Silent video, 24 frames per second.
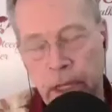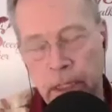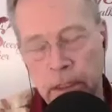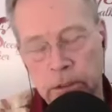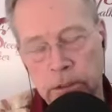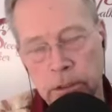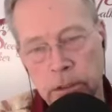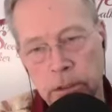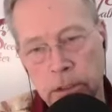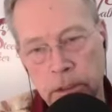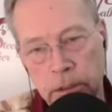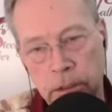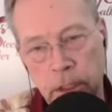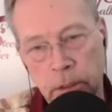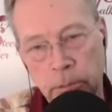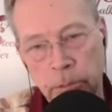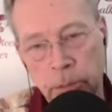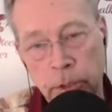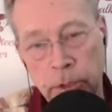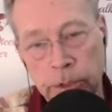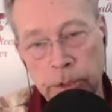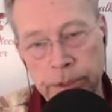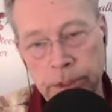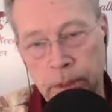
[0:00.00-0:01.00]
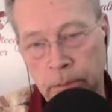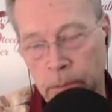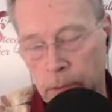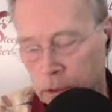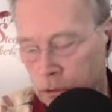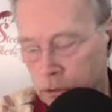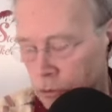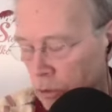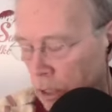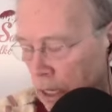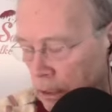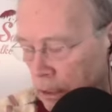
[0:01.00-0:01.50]
that uh, that brings them
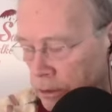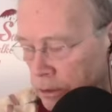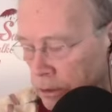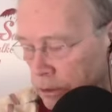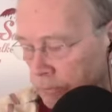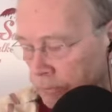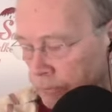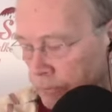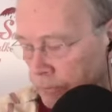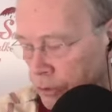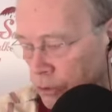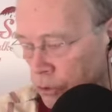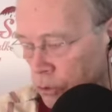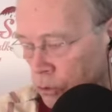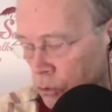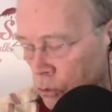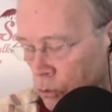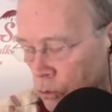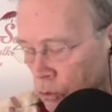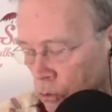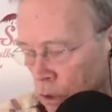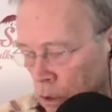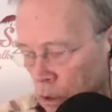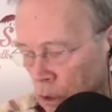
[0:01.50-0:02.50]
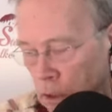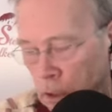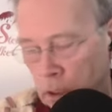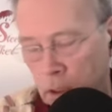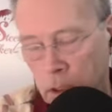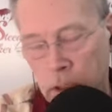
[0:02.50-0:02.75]
attractive to